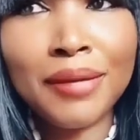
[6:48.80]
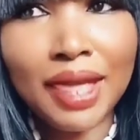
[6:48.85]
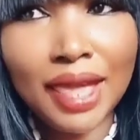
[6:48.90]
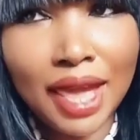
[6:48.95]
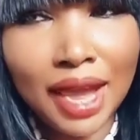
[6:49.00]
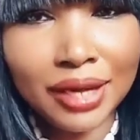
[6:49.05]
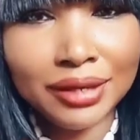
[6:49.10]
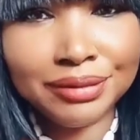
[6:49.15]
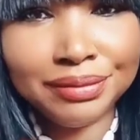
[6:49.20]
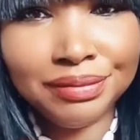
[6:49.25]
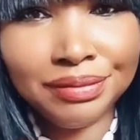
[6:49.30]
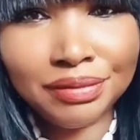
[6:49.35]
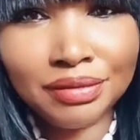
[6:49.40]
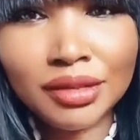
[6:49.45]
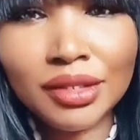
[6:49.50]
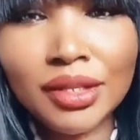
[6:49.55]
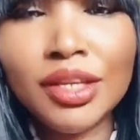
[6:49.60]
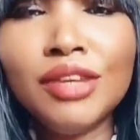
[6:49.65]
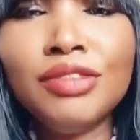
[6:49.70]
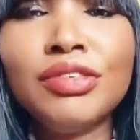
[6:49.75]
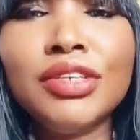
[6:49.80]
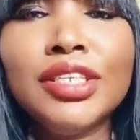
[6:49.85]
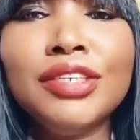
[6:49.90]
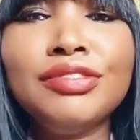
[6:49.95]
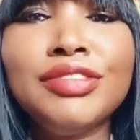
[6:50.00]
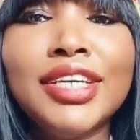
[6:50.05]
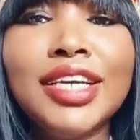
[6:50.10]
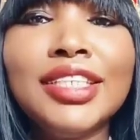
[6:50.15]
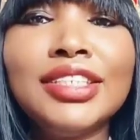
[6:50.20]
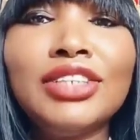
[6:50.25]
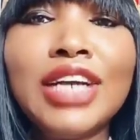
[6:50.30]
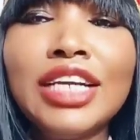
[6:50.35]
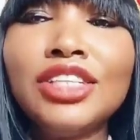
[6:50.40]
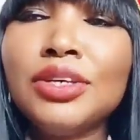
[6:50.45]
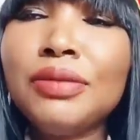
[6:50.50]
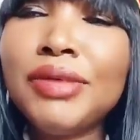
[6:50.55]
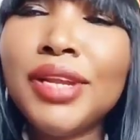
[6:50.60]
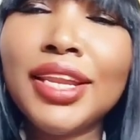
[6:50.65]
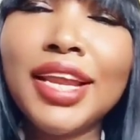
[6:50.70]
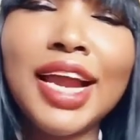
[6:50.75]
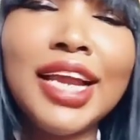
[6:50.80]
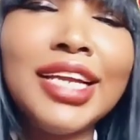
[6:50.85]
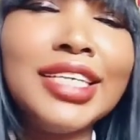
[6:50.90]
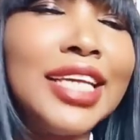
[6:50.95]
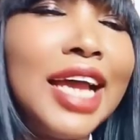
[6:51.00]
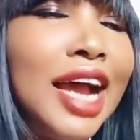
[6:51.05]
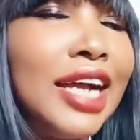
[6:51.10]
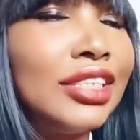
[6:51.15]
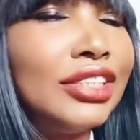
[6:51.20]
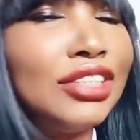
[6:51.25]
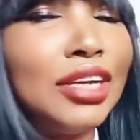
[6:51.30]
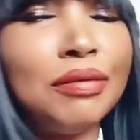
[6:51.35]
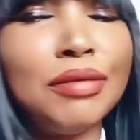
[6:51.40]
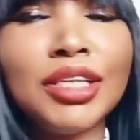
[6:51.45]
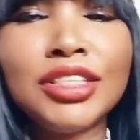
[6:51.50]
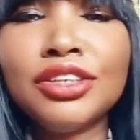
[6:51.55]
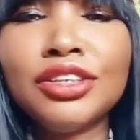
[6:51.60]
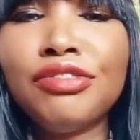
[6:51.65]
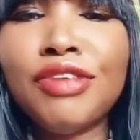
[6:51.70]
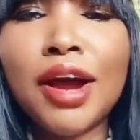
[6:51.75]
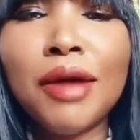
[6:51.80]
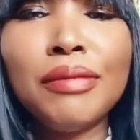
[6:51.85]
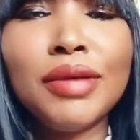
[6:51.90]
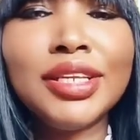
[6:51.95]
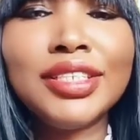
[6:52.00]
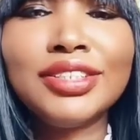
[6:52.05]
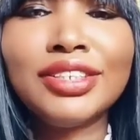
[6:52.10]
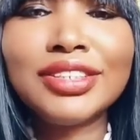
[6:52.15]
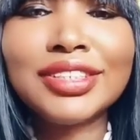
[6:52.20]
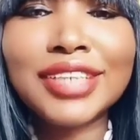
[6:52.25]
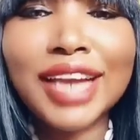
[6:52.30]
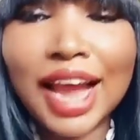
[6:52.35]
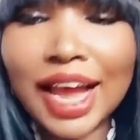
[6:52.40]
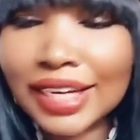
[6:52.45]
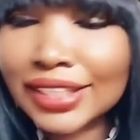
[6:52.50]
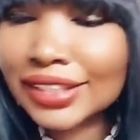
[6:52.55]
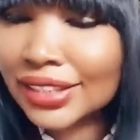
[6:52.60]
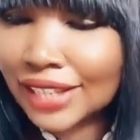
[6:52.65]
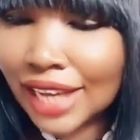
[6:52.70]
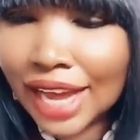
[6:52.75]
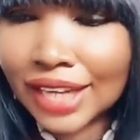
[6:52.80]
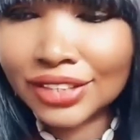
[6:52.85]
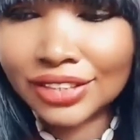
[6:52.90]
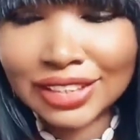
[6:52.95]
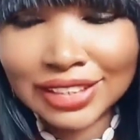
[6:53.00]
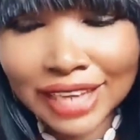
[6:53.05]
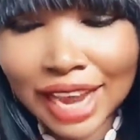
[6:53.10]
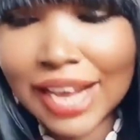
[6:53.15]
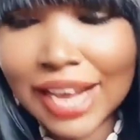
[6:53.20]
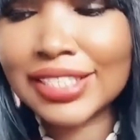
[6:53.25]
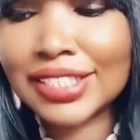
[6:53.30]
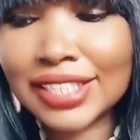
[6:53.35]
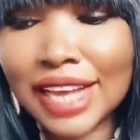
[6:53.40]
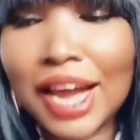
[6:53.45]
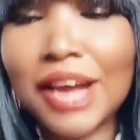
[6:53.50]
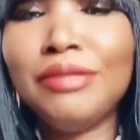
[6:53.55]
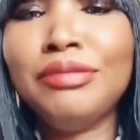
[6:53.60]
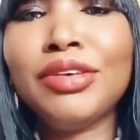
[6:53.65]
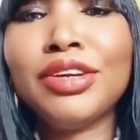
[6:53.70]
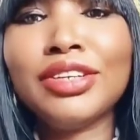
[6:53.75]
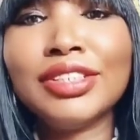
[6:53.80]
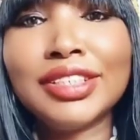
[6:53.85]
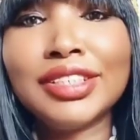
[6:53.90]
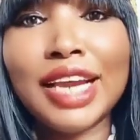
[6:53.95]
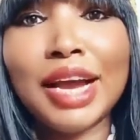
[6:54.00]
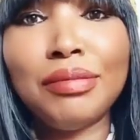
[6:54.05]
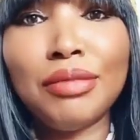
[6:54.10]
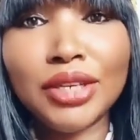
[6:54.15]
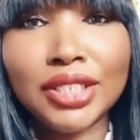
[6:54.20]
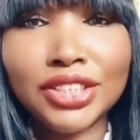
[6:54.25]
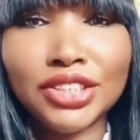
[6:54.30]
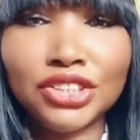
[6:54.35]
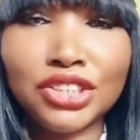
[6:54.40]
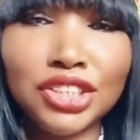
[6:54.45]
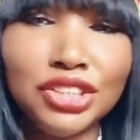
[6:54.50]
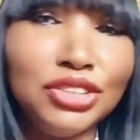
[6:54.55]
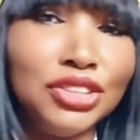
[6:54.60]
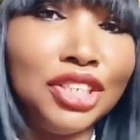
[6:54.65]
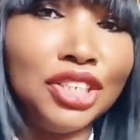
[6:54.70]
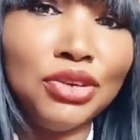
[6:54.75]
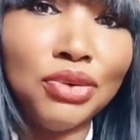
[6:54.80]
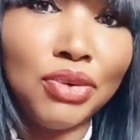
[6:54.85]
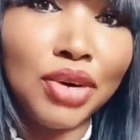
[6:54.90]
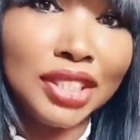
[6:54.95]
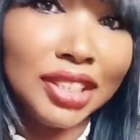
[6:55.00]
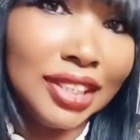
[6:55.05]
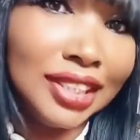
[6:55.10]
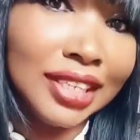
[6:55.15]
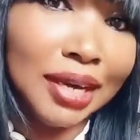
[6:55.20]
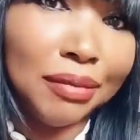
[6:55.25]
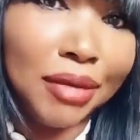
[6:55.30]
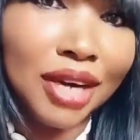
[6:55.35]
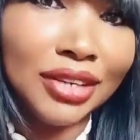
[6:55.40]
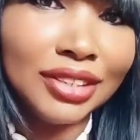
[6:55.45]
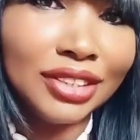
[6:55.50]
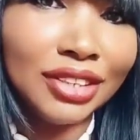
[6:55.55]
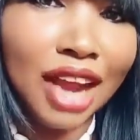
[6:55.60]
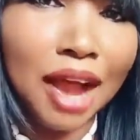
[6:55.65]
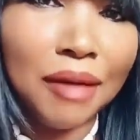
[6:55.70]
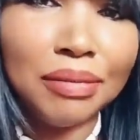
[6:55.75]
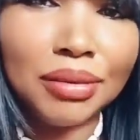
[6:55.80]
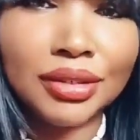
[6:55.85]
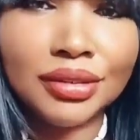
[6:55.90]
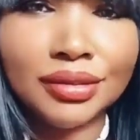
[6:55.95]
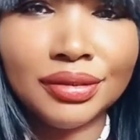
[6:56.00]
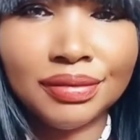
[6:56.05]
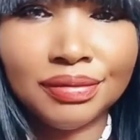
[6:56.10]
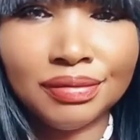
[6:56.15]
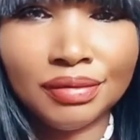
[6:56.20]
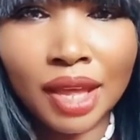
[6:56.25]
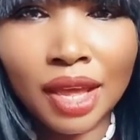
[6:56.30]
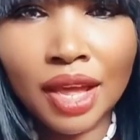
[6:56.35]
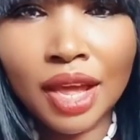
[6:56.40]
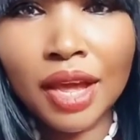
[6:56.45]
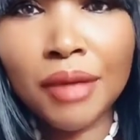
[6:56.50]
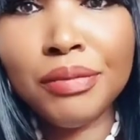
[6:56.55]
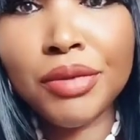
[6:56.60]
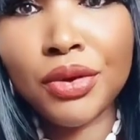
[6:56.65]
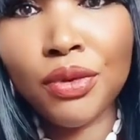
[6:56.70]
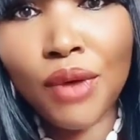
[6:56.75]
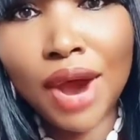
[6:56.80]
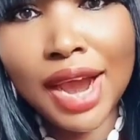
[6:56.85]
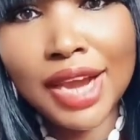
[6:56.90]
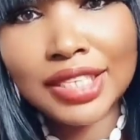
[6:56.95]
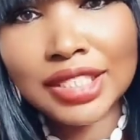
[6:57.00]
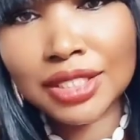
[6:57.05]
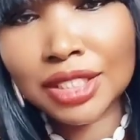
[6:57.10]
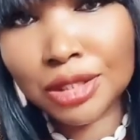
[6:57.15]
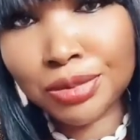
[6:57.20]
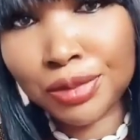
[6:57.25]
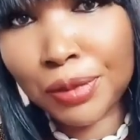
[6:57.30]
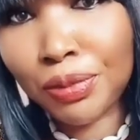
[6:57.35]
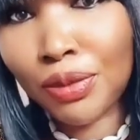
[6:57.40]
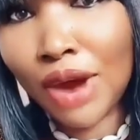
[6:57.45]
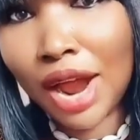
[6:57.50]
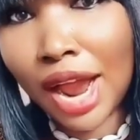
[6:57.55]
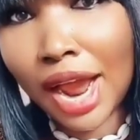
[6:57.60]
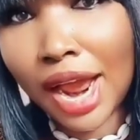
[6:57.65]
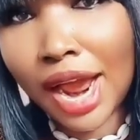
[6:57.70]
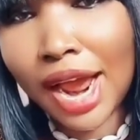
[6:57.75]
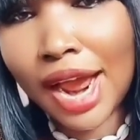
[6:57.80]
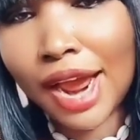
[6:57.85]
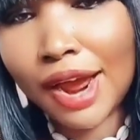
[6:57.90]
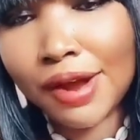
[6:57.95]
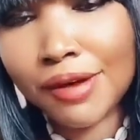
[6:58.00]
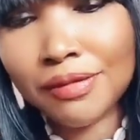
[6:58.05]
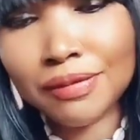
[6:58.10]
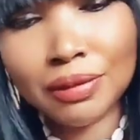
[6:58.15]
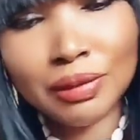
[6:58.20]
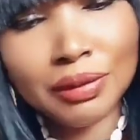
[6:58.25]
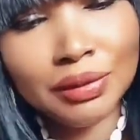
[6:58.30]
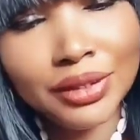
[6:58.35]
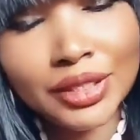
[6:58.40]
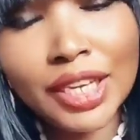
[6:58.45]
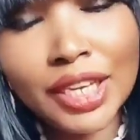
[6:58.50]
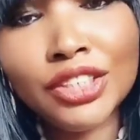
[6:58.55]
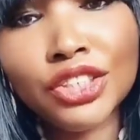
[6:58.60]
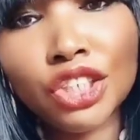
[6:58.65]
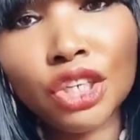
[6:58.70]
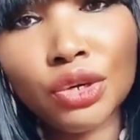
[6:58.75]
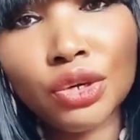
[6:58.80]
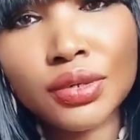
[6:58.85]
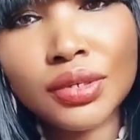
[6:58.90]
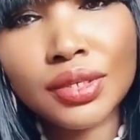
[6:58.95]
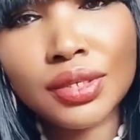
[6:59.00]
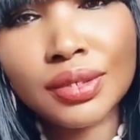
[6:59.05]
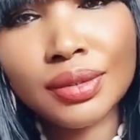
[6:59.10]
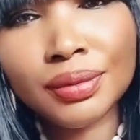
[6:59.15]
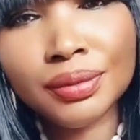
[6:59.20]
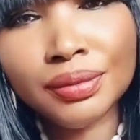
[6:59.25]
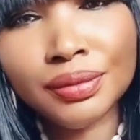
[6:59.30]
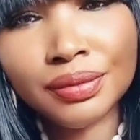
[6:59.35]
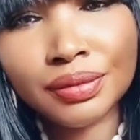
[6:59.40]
Yeah. Even if they try to be nice, ask you about your family. Don't answer. Don't answer. Because they are monitoring you. They know what is about to happen. Be wise. These people are dangerous.